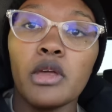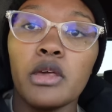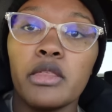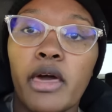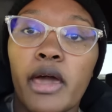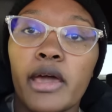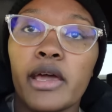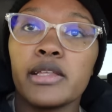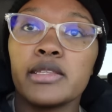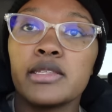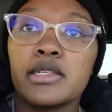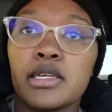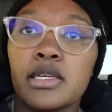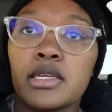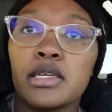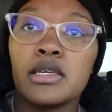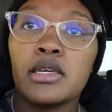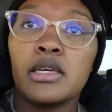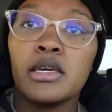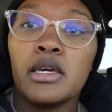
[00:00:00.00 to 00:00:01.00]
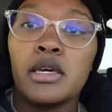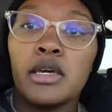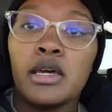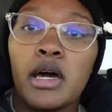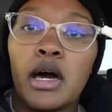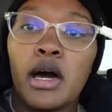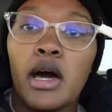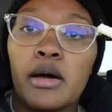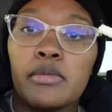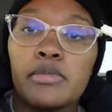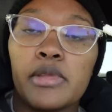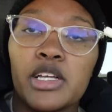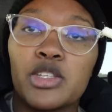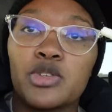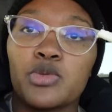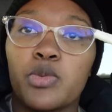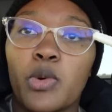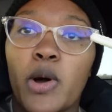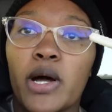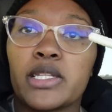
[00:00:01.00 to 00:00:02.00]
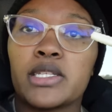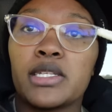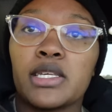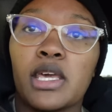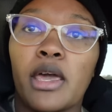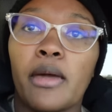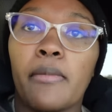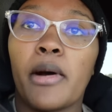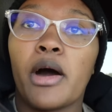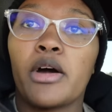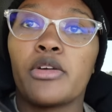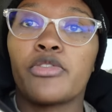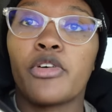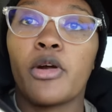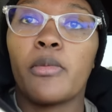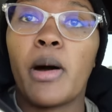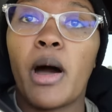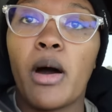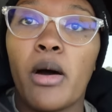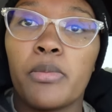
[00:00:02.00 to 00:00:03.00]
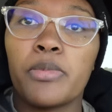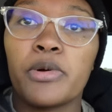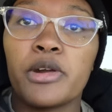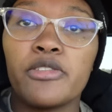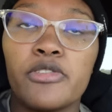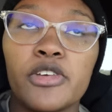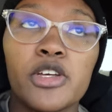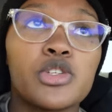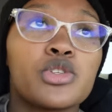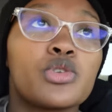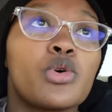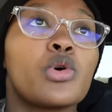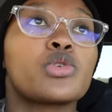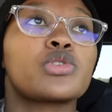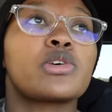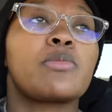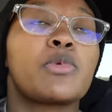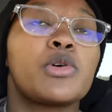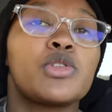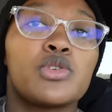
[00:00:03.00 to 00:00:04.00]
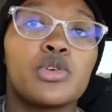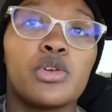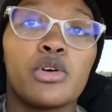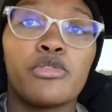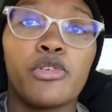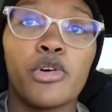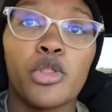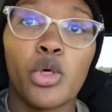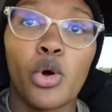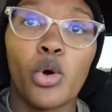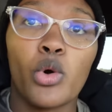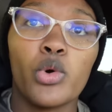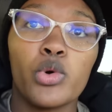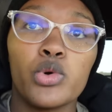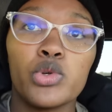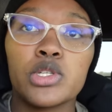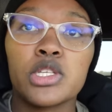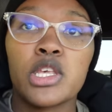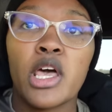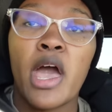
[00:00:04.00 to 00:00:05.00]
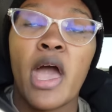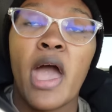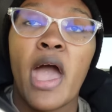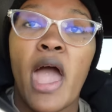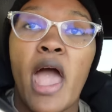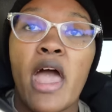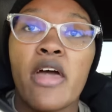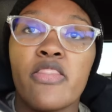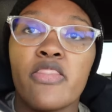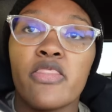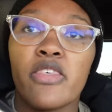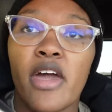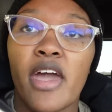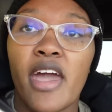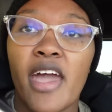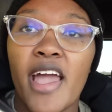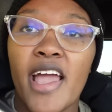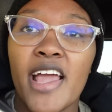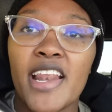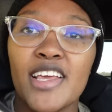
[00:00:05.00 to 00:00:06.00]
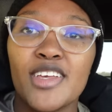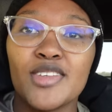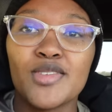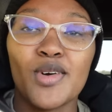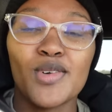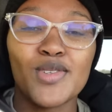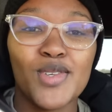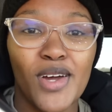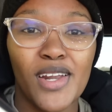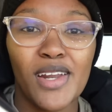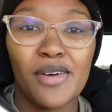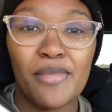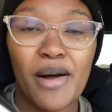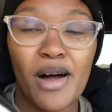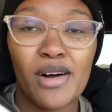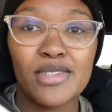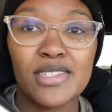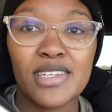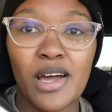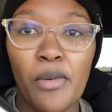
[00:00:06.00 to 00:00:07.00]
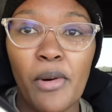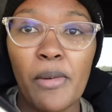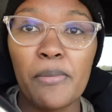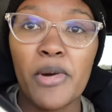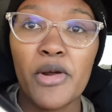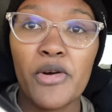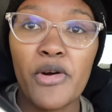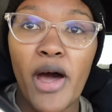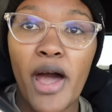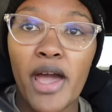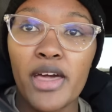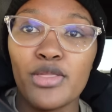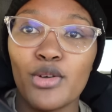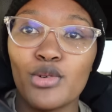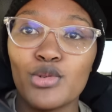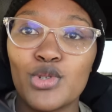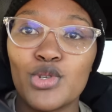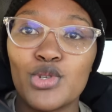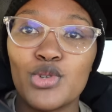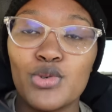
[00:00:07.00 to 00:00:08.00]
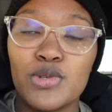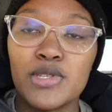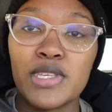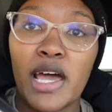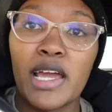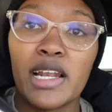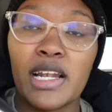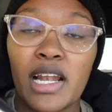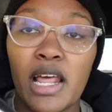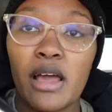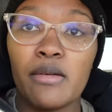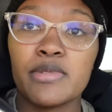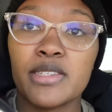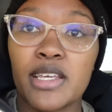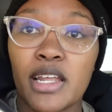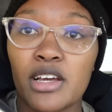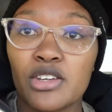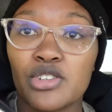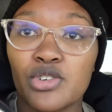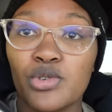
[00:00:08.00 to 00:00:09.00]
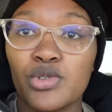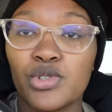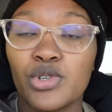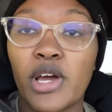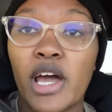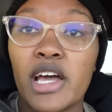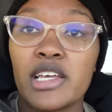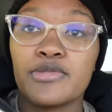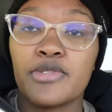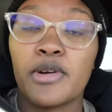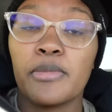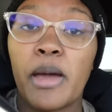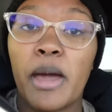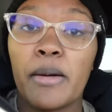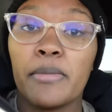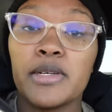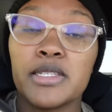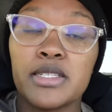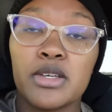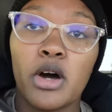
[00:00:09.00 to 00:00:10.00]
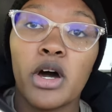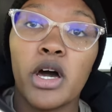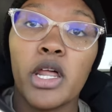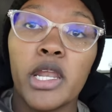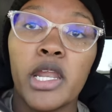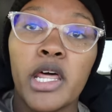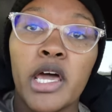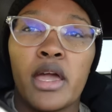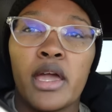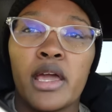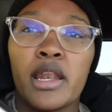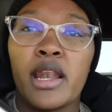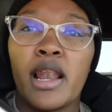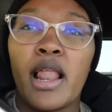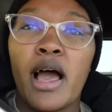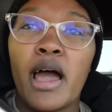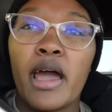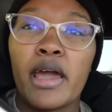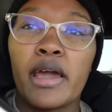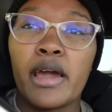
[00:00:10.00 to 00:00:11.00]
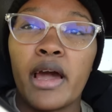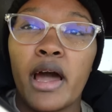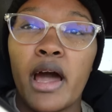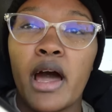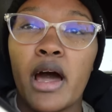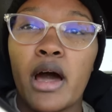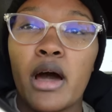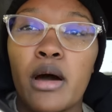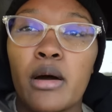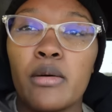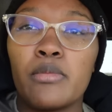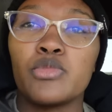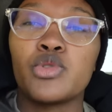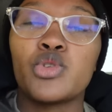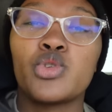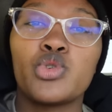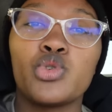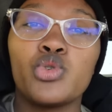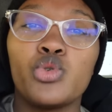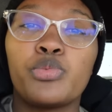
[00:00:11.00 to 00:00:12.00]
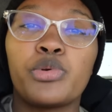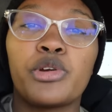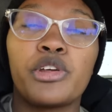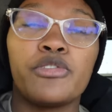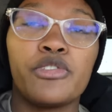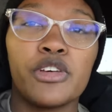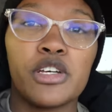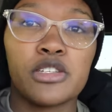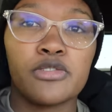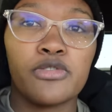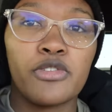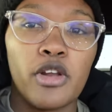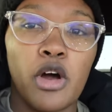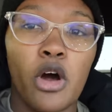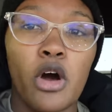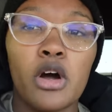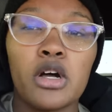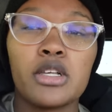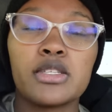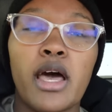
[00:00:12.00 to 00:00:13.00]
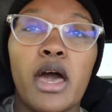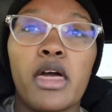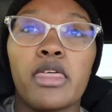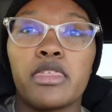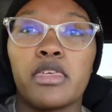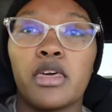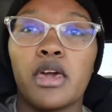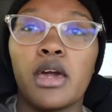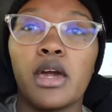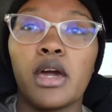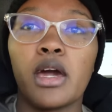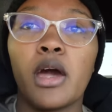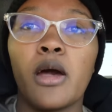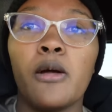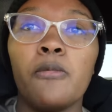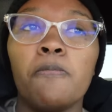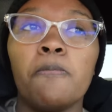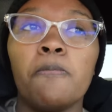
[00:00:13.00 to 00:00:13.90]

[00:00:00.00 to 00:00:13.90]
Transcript: that um, that's what came out from our previous door so I'm going to look for those and then he's also gonna mount our mirror and those two side lamps that I showed you guys from Amazon in like um, two previous vlogs I think